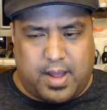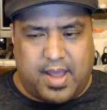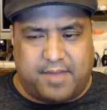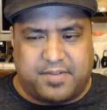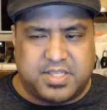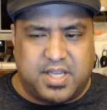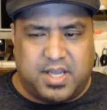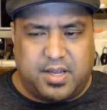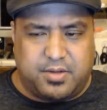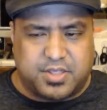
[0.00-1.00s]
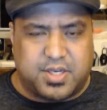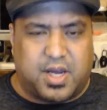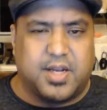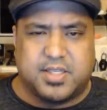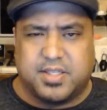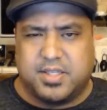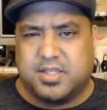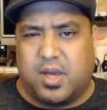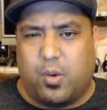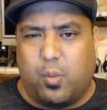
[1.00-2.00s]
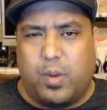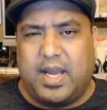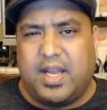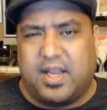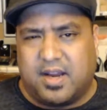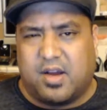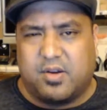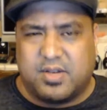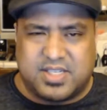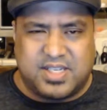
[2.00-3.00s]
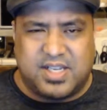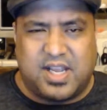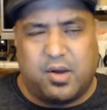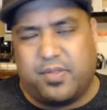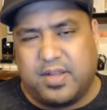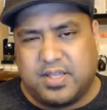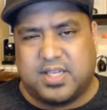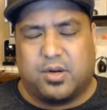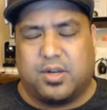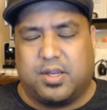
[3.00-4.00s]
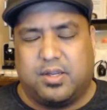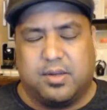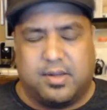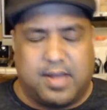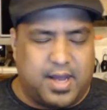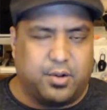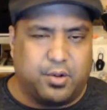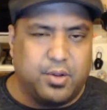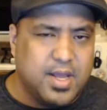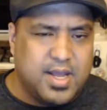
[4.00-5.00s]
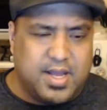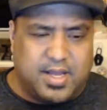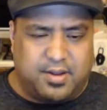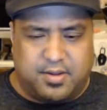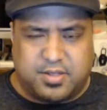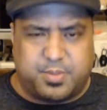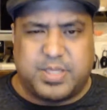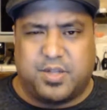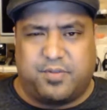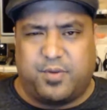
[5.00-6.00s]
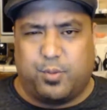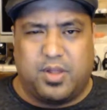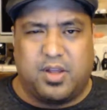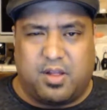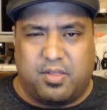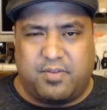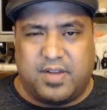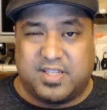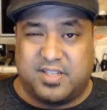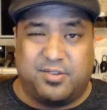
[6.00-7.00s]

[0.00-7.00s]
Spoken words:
I have to say just honestly is that waiting it out and seeing how things handle, especially if you're really on the fence